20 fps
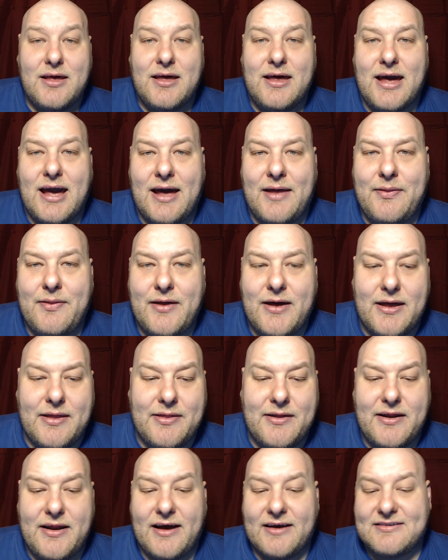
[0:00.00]
And then
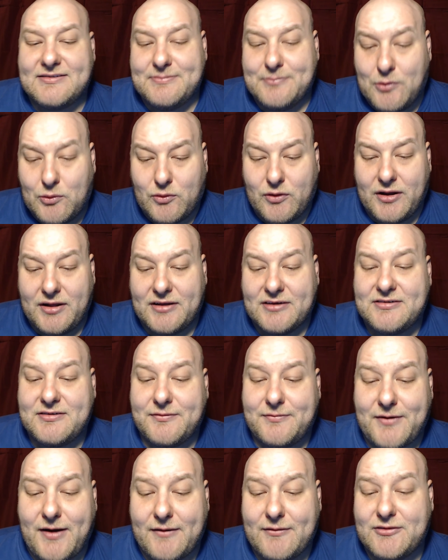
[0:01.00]
the next morning, the
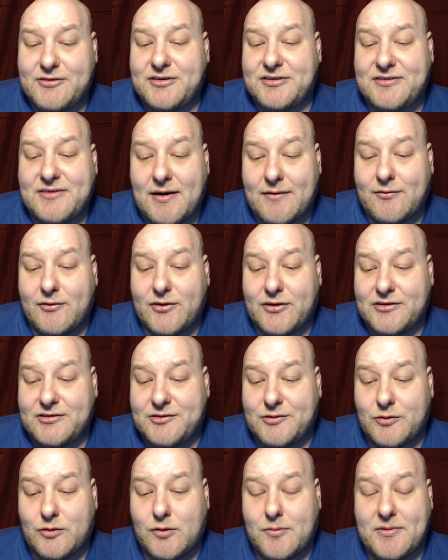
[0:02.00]
survivors discover the
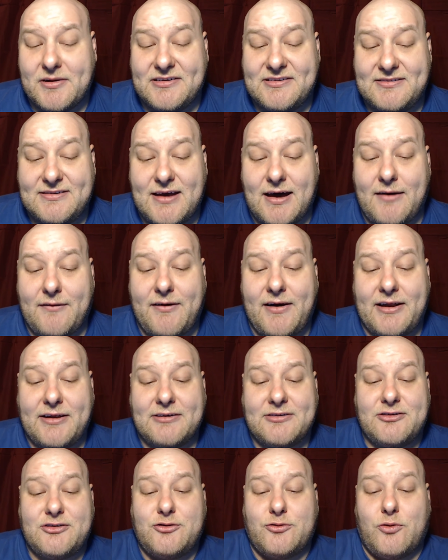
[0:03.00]
storm itself had
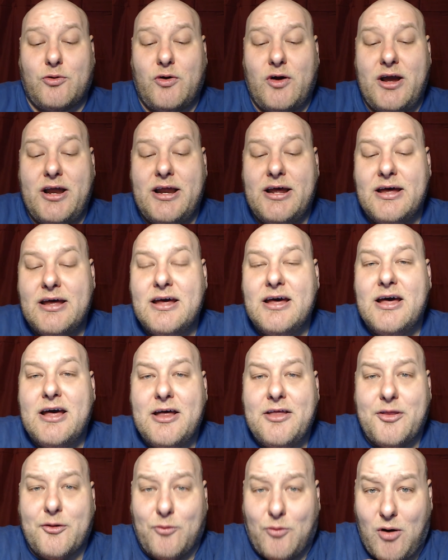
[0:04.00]
destroyed
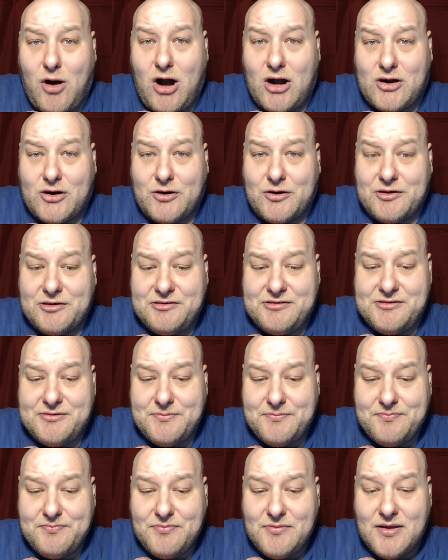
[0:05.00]
the walkers,
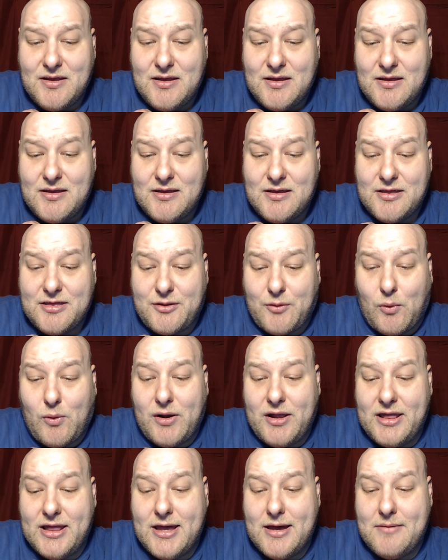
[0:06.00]

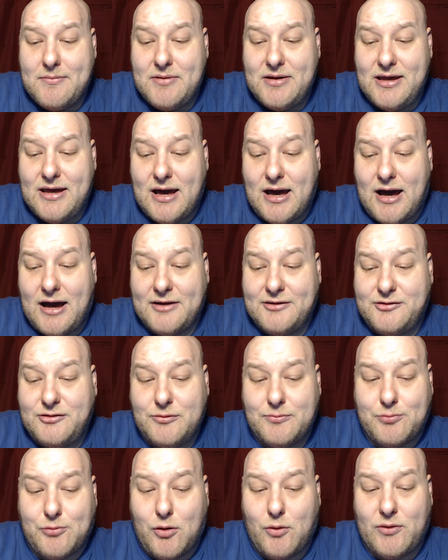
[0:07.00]
throwing them
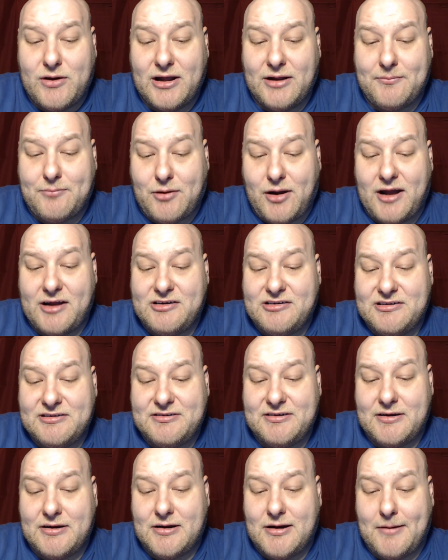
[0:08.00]
onto broken branches
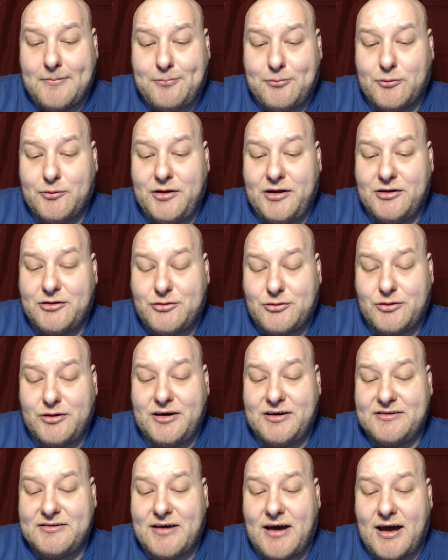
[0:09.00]
and uprooting
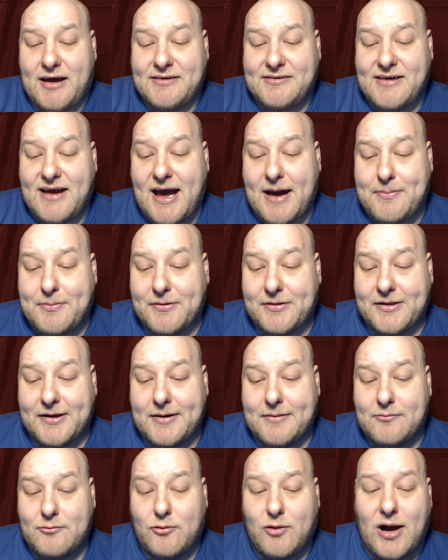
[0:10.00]
trees on top of
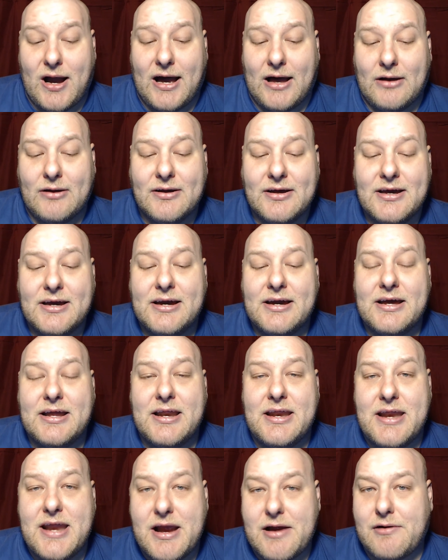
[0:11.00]
them, while
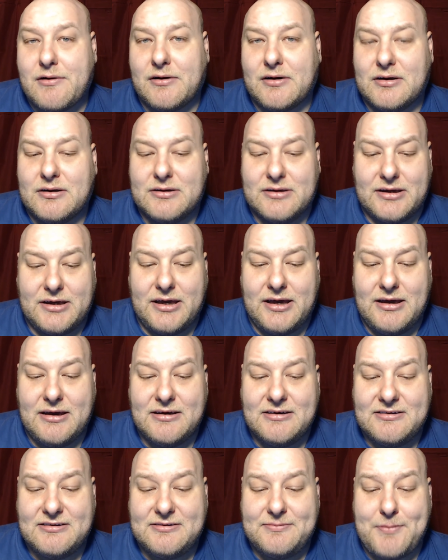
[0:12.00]

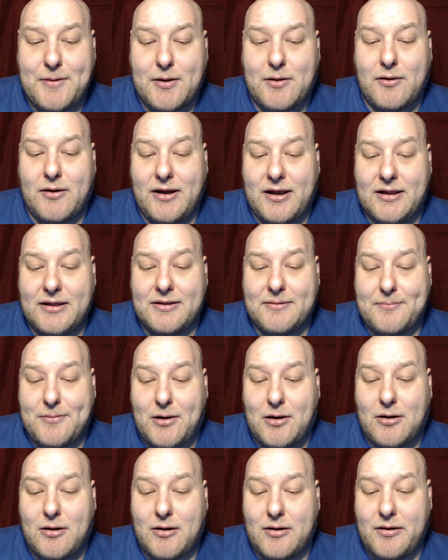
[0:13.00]
narrowly sparing the
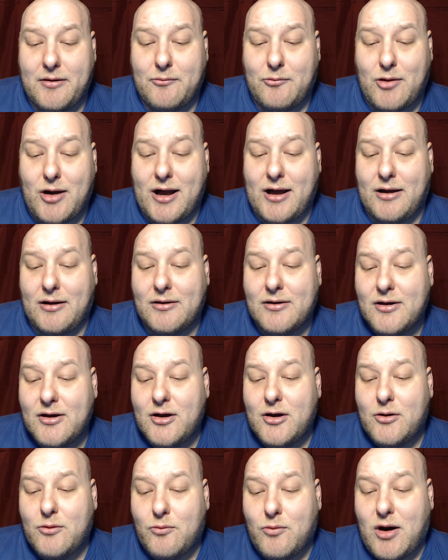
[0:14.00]
barn. While
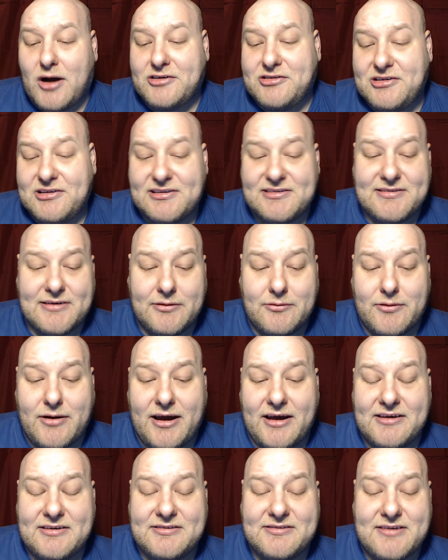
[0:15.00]
watching the
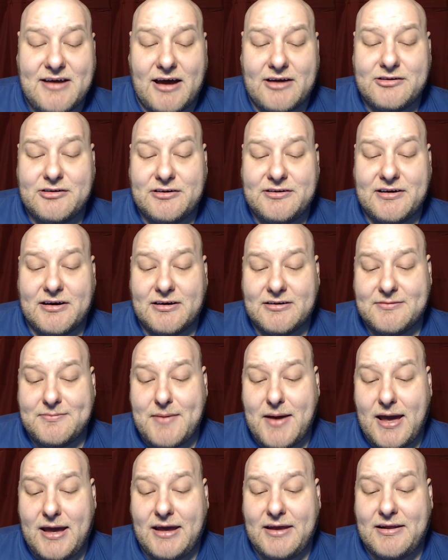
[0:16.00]
sunrise, Sasha tells
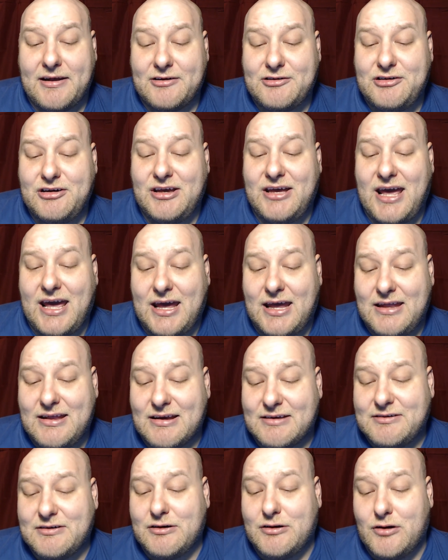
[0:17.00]
Maggie that she
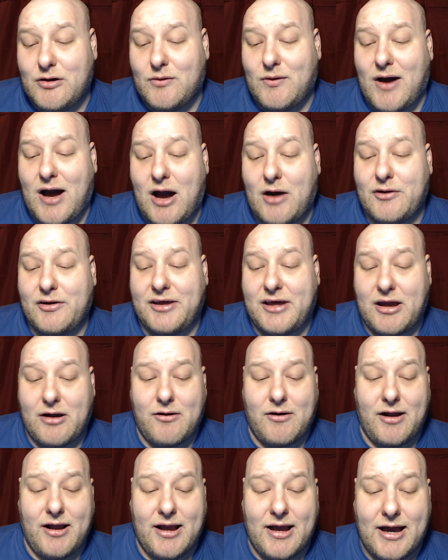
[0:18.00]
doesn't know how to
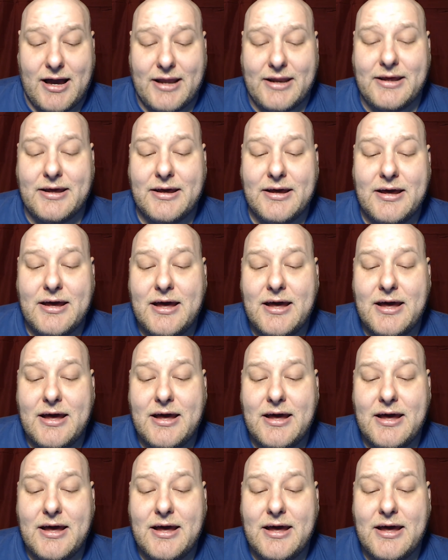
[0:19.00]
carry on.